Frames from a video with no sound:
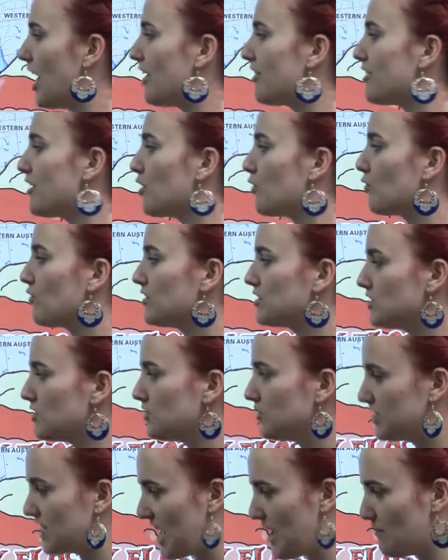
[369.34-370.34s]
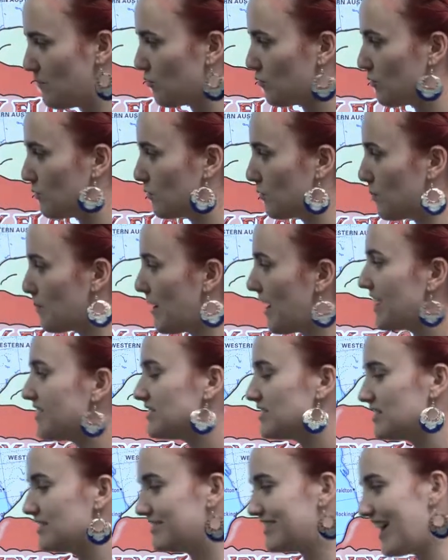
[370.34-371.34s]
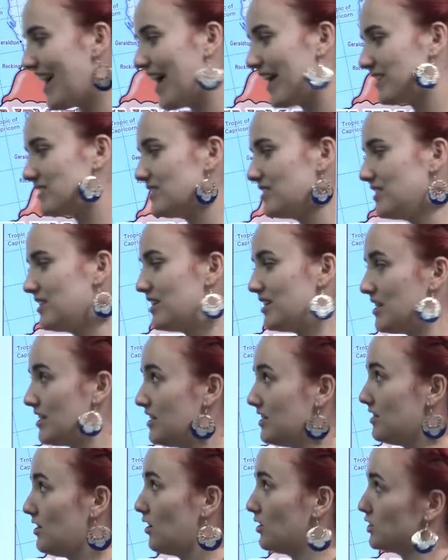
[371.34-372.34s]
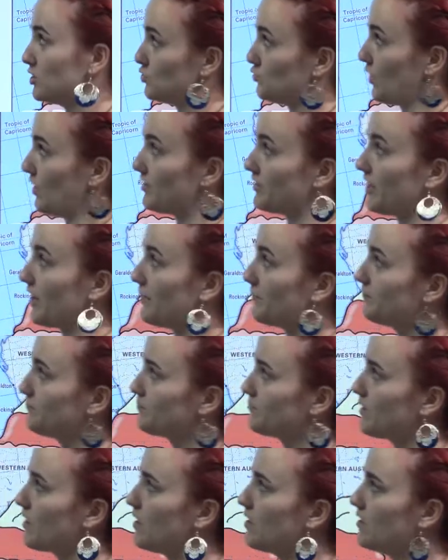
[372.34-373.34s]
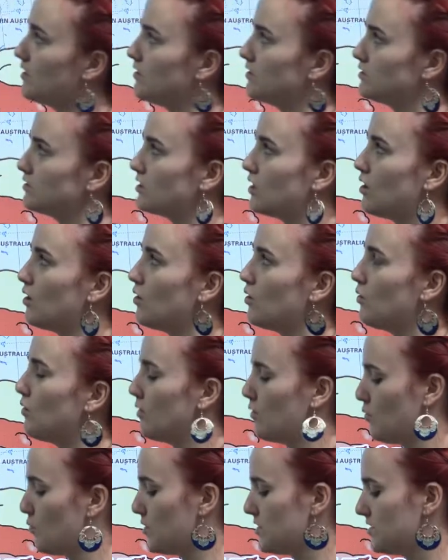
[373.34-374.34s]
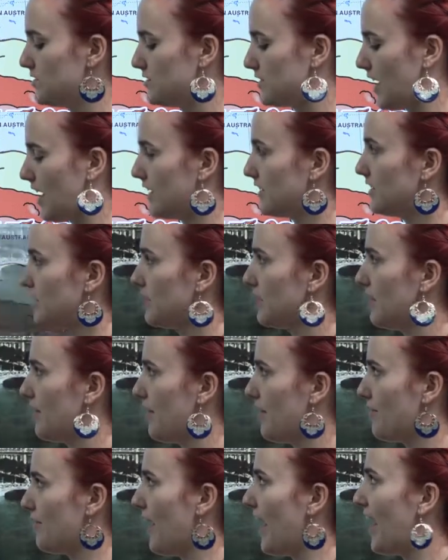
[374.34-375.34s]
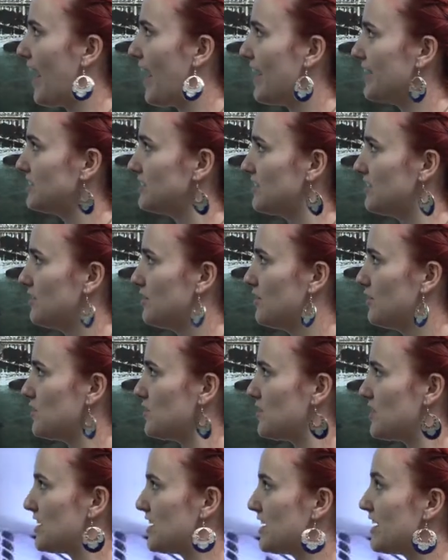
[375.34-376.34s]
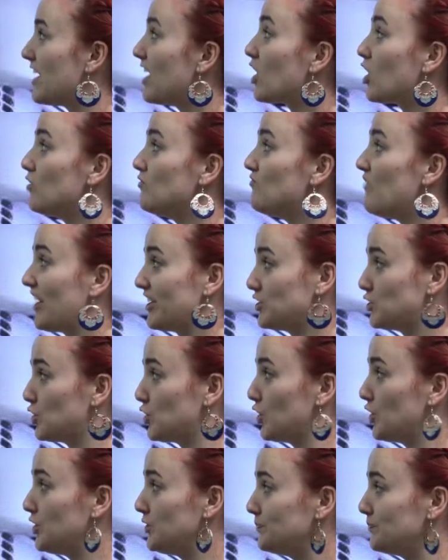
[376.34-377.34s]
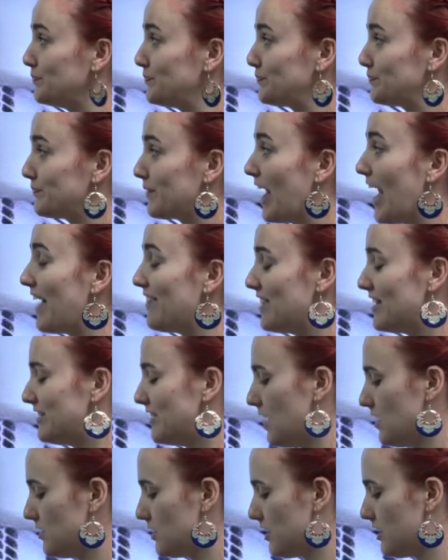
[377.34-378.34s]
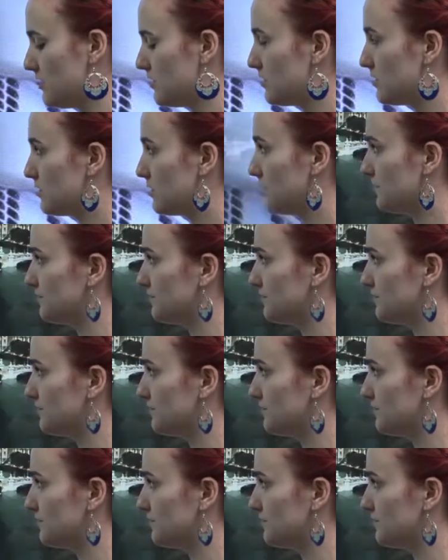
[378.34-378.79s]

the original name remains intact in Australia. So we just said that the confectioner and the dentist,